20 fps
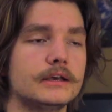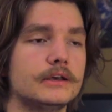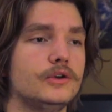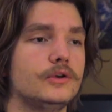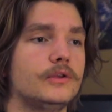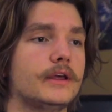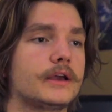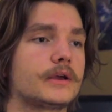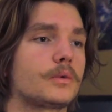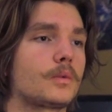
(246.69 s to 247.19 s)

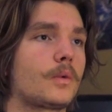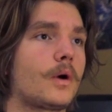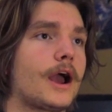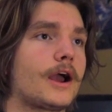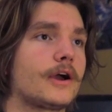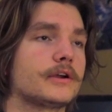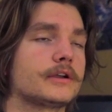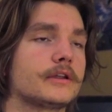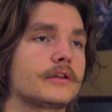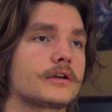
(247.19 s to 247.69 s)
They can
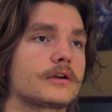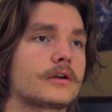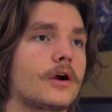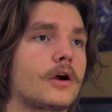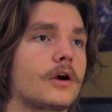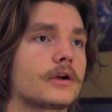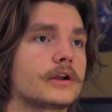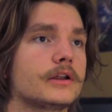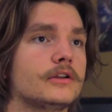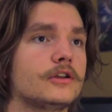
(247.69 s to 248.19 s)
wire into the
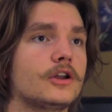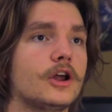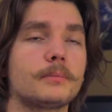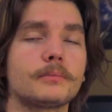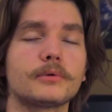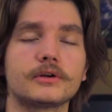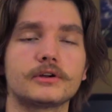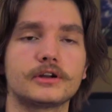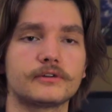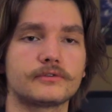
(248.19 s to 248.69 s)
car in a
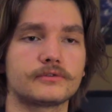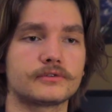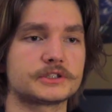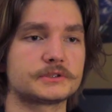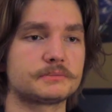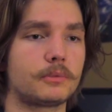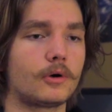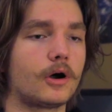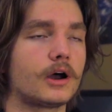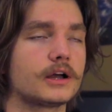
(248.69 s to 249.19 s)
number of different
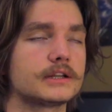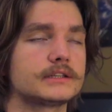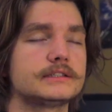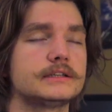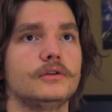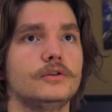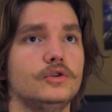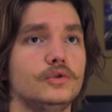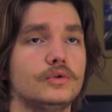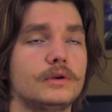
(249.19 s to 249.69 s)

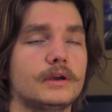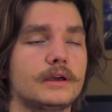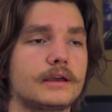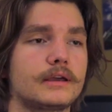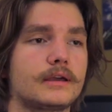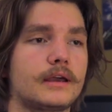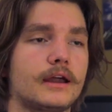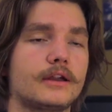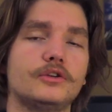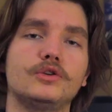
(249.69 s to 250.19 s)
spots. You can
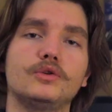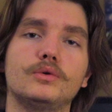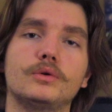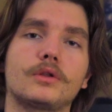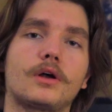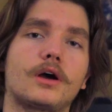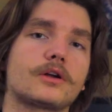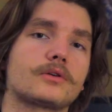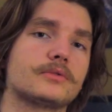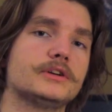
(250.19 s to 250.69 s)
kind of do a
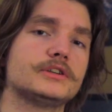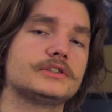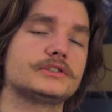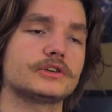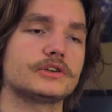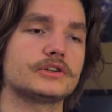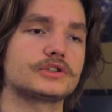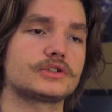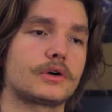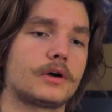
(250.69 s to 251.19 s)
lot of
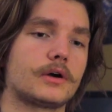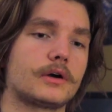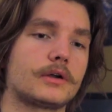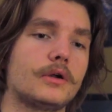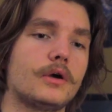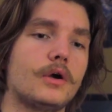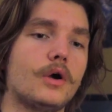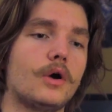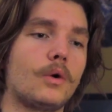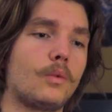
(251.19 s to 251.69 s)
research on
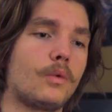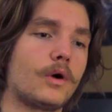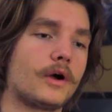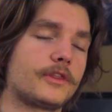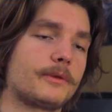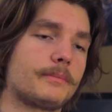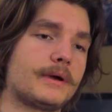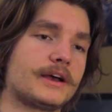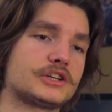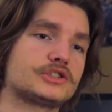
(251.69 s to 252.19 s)
what
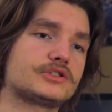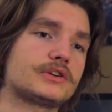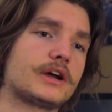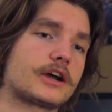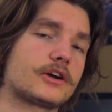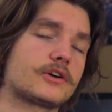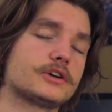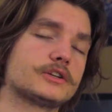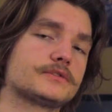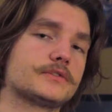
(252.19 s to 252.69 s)
the best
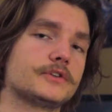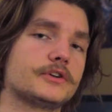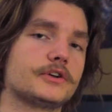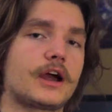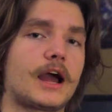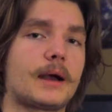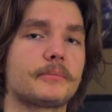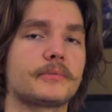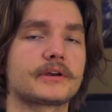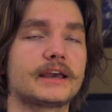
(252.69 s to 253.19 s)
tracker is for your
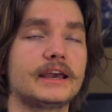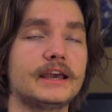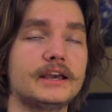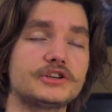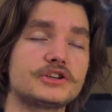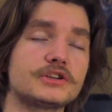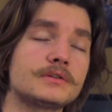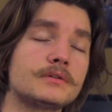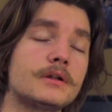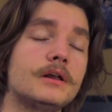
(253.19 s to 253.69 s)

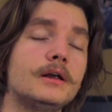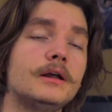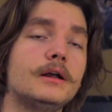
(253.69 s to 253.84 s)
application.